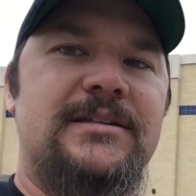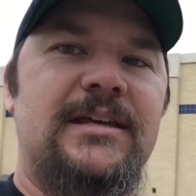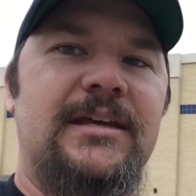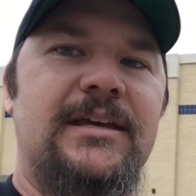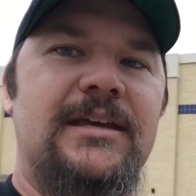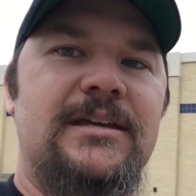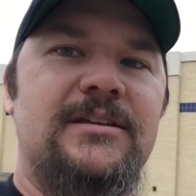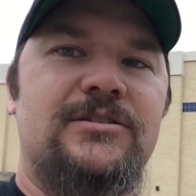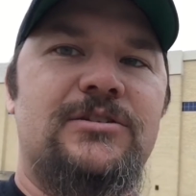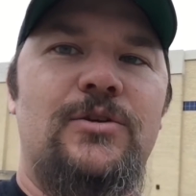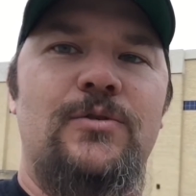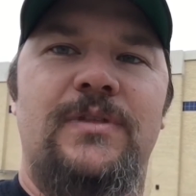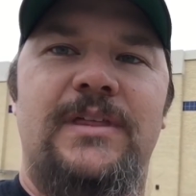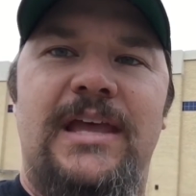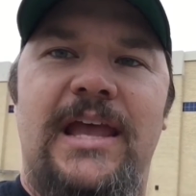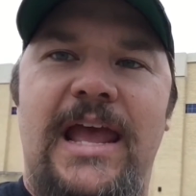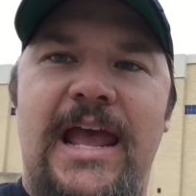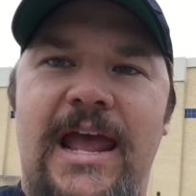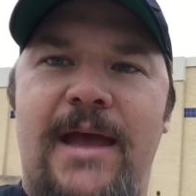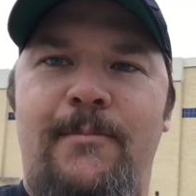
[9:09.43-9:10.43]
to get to
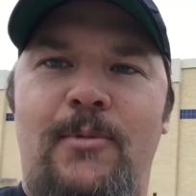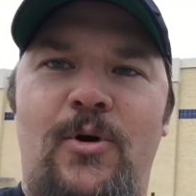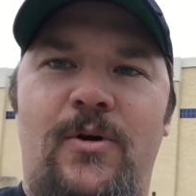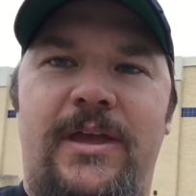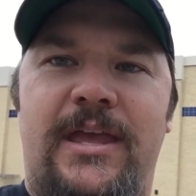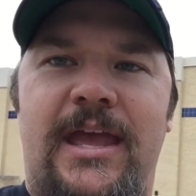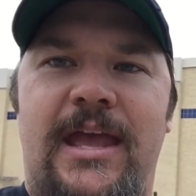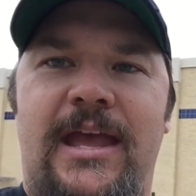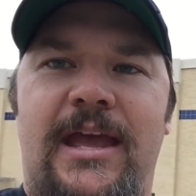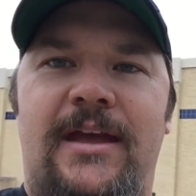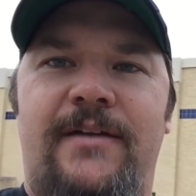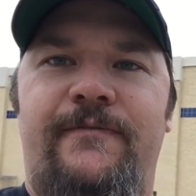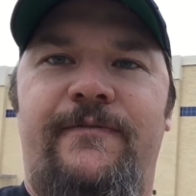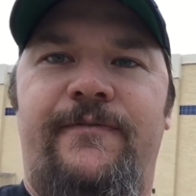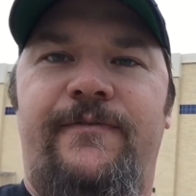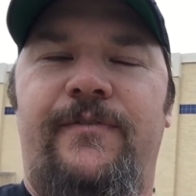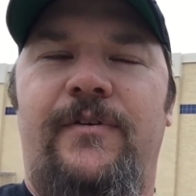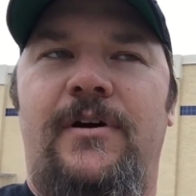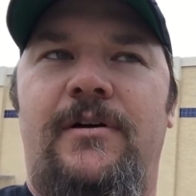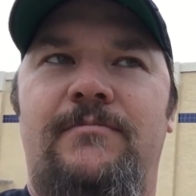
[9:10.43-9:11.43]
the ammo can
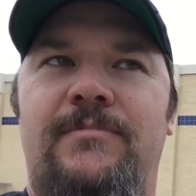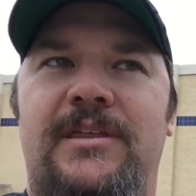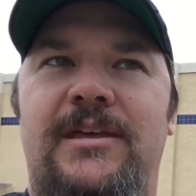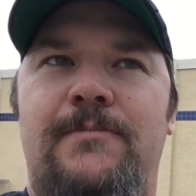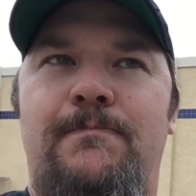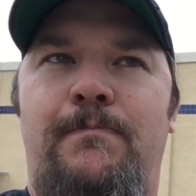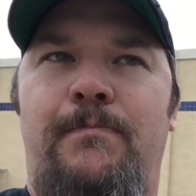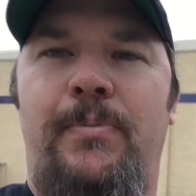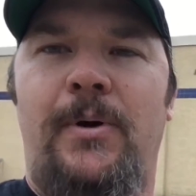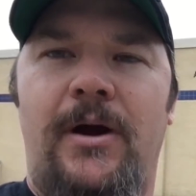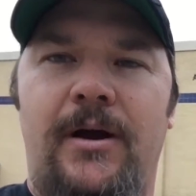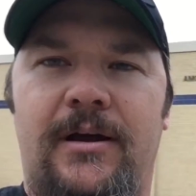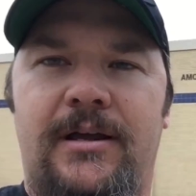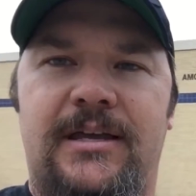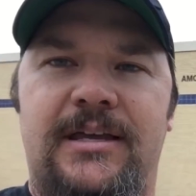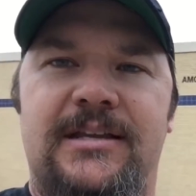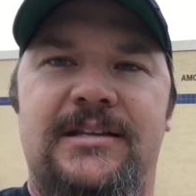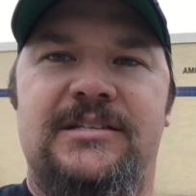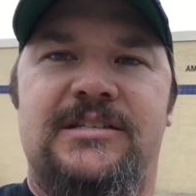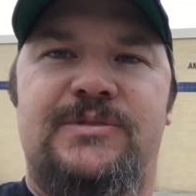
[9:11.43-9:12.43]
from the
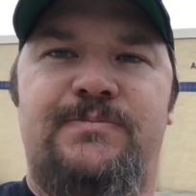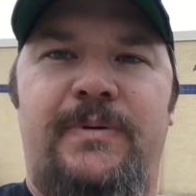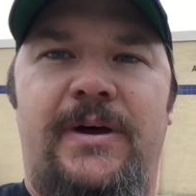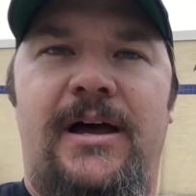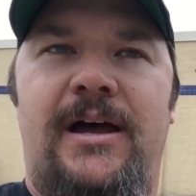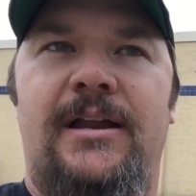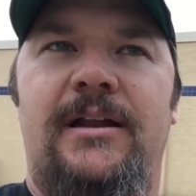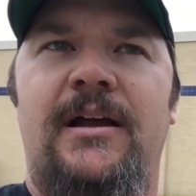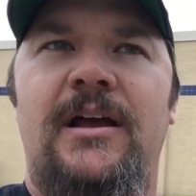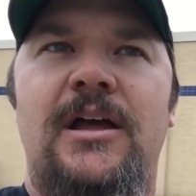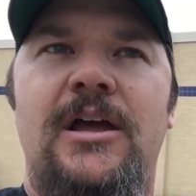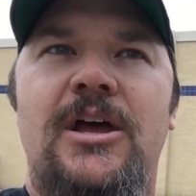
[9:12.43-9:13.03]
parking spot.